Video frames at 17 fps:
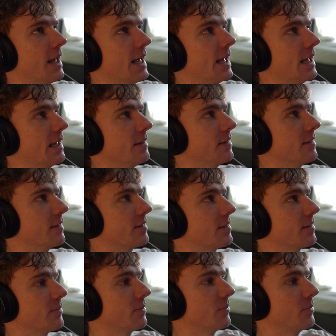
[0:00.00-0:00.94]
and
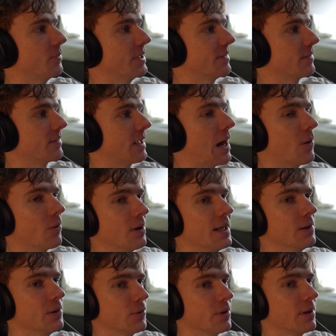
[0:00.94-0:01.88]
with how
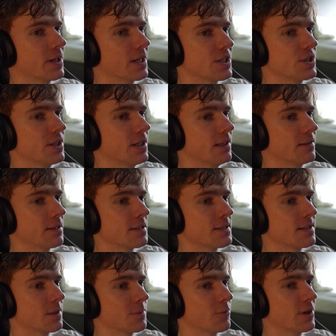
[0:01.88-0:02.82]
little you can cheat in
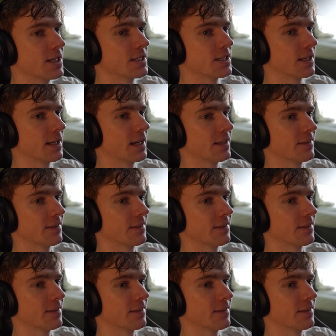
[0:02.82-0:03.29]
sim racing.